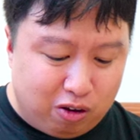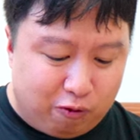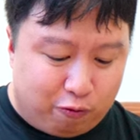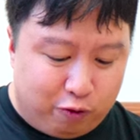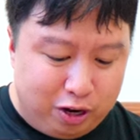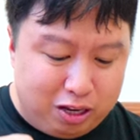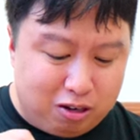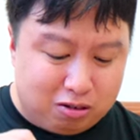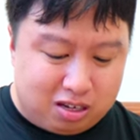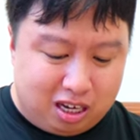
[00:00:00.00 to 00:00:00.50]
the
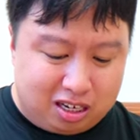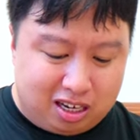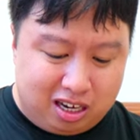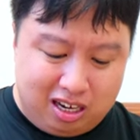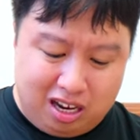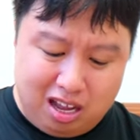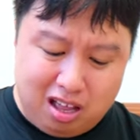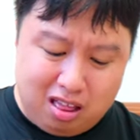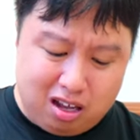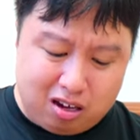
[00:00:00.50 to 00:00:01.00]
freezer
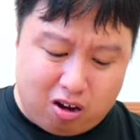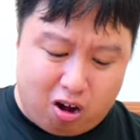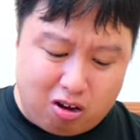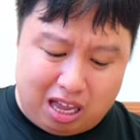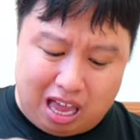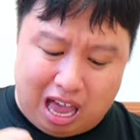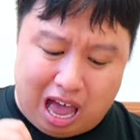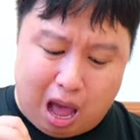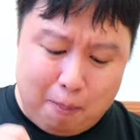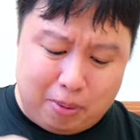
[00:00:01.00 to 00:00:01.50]
second, didn't look all
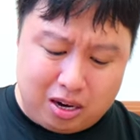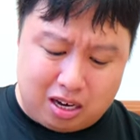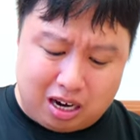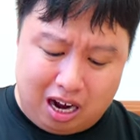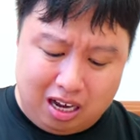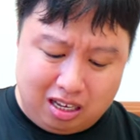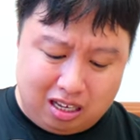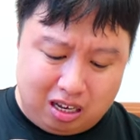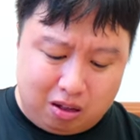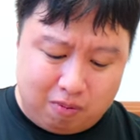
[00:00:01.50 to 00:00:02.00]
that
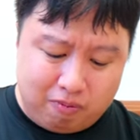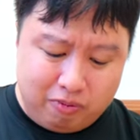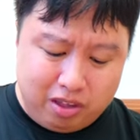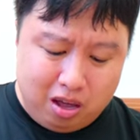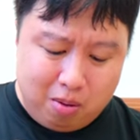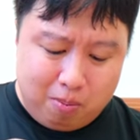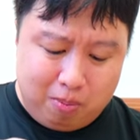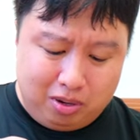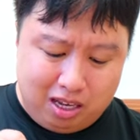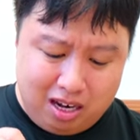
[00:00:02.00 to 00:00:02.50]
appetizing.
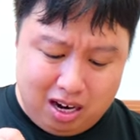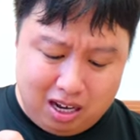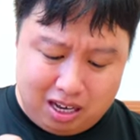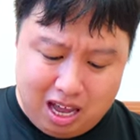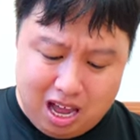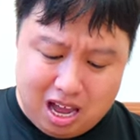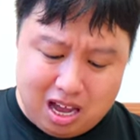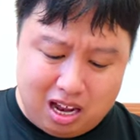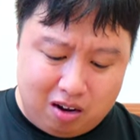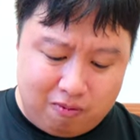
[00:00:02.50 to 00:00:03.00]
But then
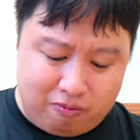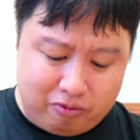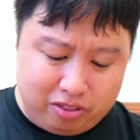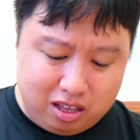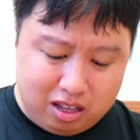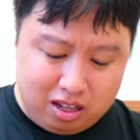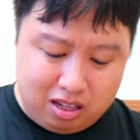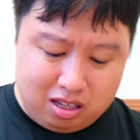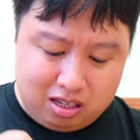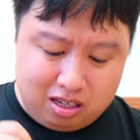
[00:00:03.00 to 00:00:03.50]
again,
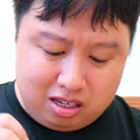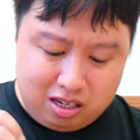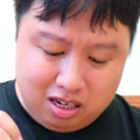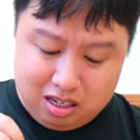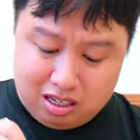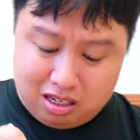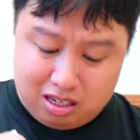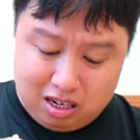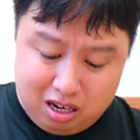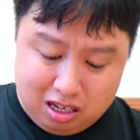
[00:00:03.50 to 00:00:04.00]

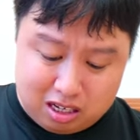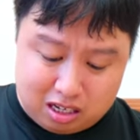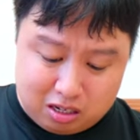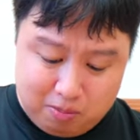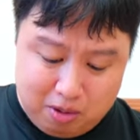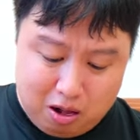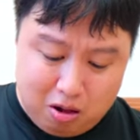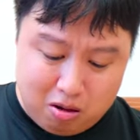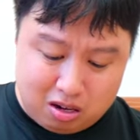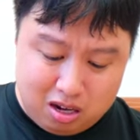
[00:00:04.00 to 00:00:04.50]
this does
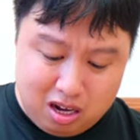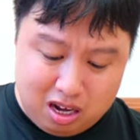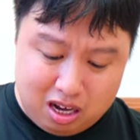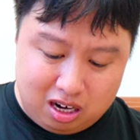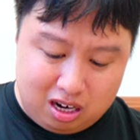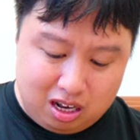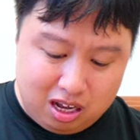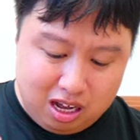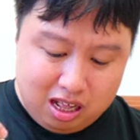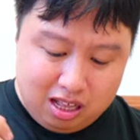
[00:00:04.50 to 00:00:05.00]
smell
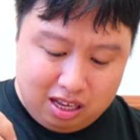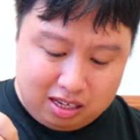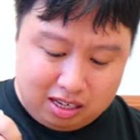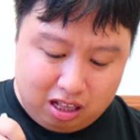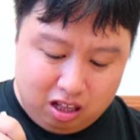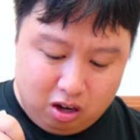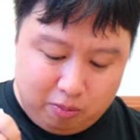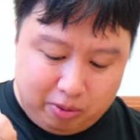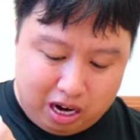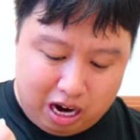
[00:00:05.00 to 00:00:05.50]
good. Let's get
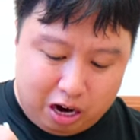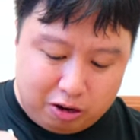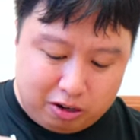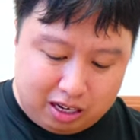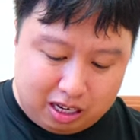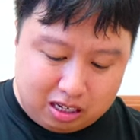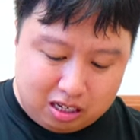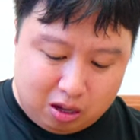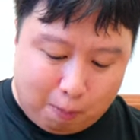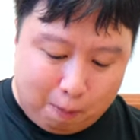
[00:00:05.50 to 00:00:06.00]
a little bit of air to
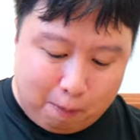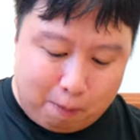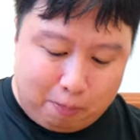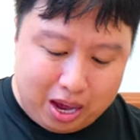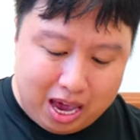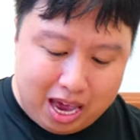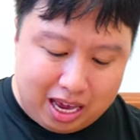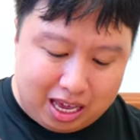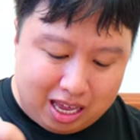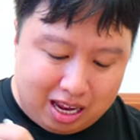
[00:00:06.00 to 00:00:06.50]
get some
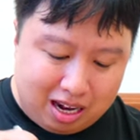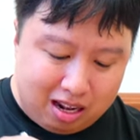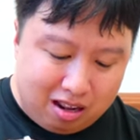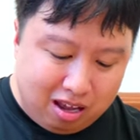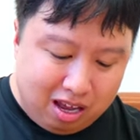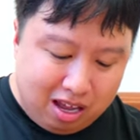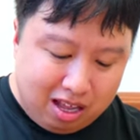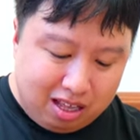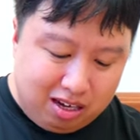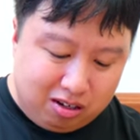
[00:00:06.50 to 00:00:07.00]
bacon.
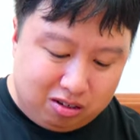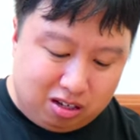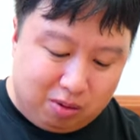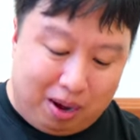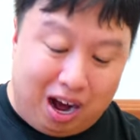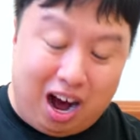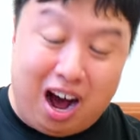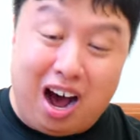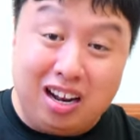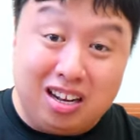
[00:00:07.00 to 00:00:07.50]
There's some
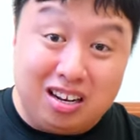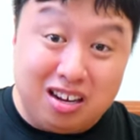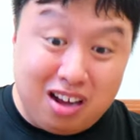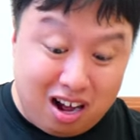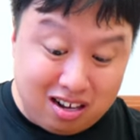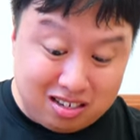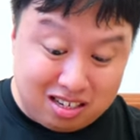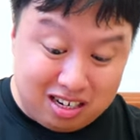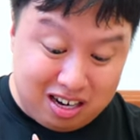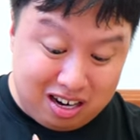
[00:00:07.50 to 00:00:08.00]
hot
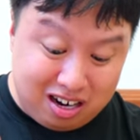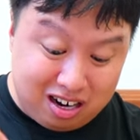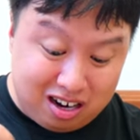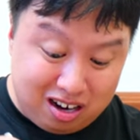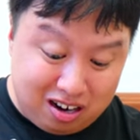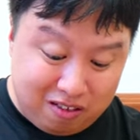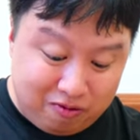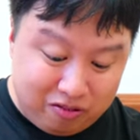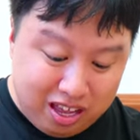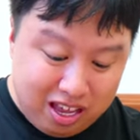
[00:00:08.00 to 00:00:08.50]
dogs in
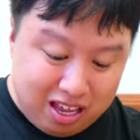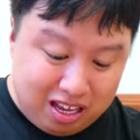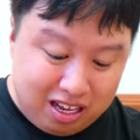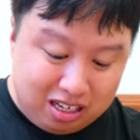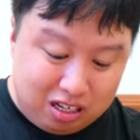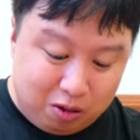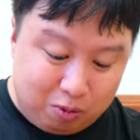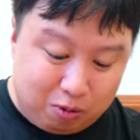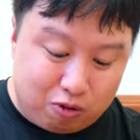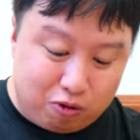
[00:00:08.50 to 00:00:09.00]
here.
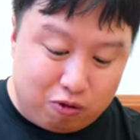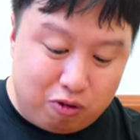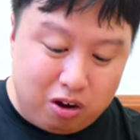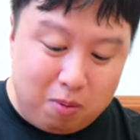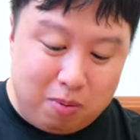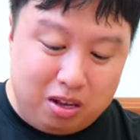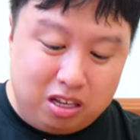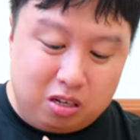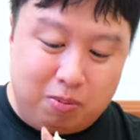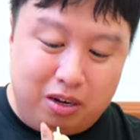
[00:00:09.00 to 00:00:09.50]
Get some
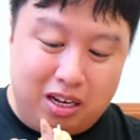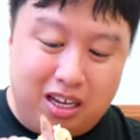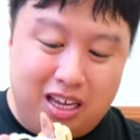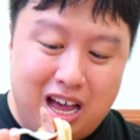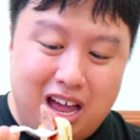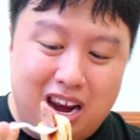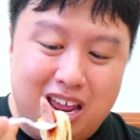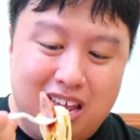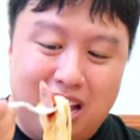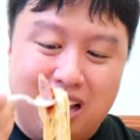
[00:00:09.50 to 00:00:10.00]
creamy
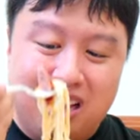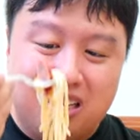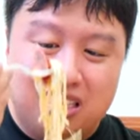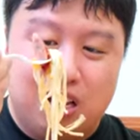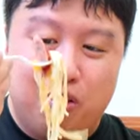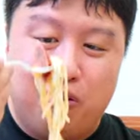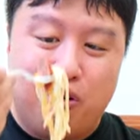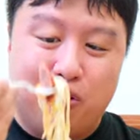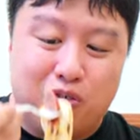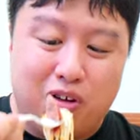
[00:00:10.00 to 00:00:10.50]
spaghetti and let's
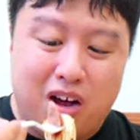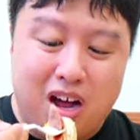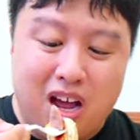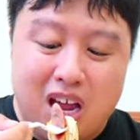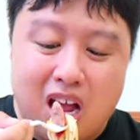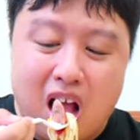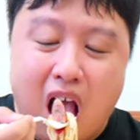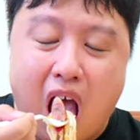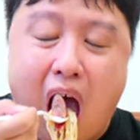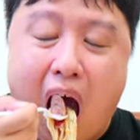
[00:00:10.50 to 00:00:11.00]
give it a
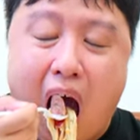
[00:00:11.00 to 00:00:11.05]
try.